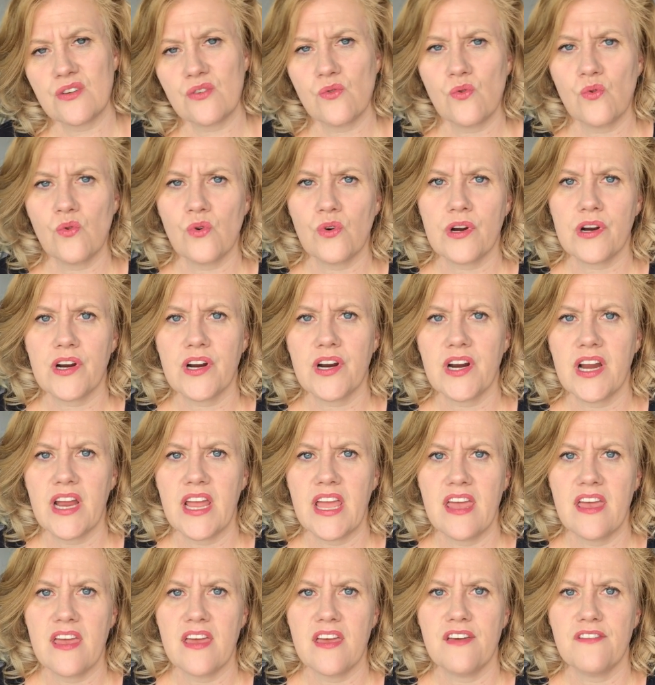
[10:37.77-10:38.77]
or
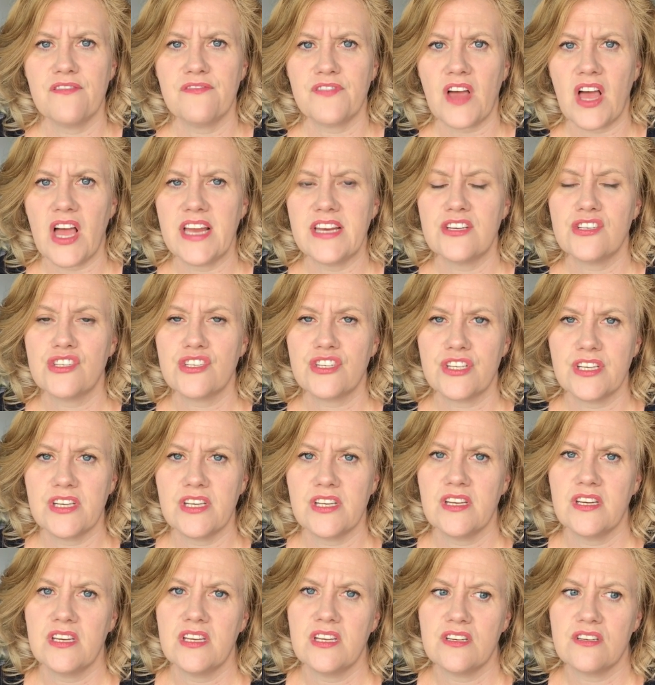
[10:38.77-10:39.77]
if I
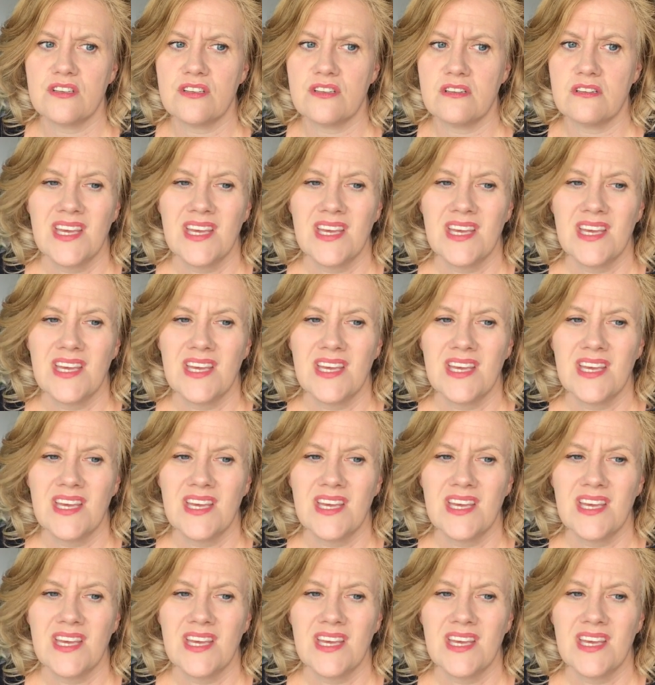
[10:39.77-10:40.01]
should.